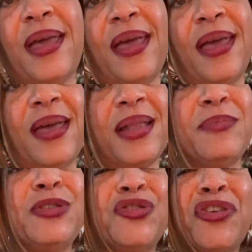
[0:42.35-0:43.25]
And
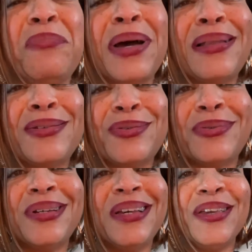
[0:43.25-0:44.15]
let me show you my little
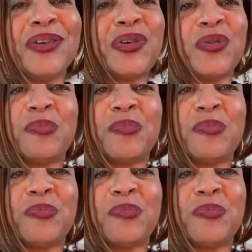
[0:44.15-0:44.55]
cute